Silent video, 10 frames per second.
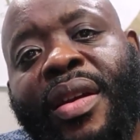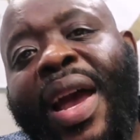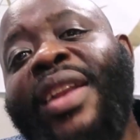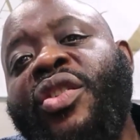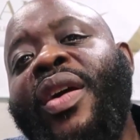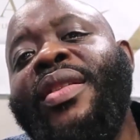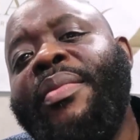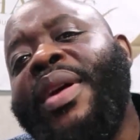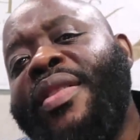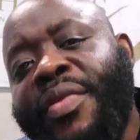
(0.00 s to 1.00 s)
and during the
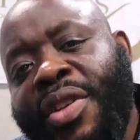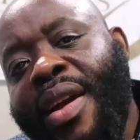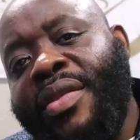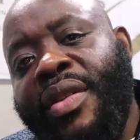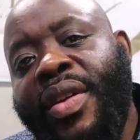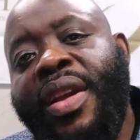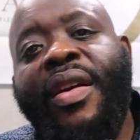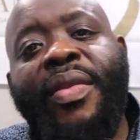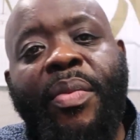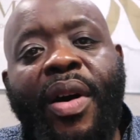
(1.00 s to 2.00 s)
month of January here
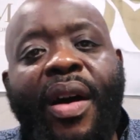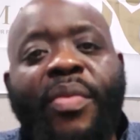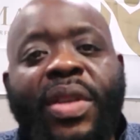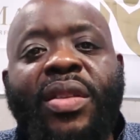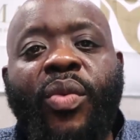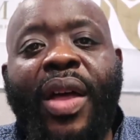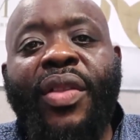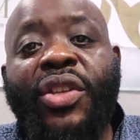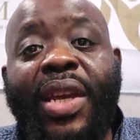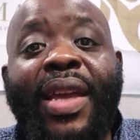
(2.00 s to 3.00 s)
in the Bahamas, the
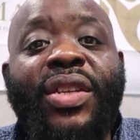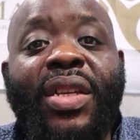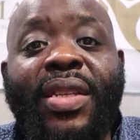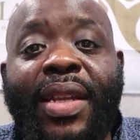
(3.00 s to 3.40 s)
weather changes.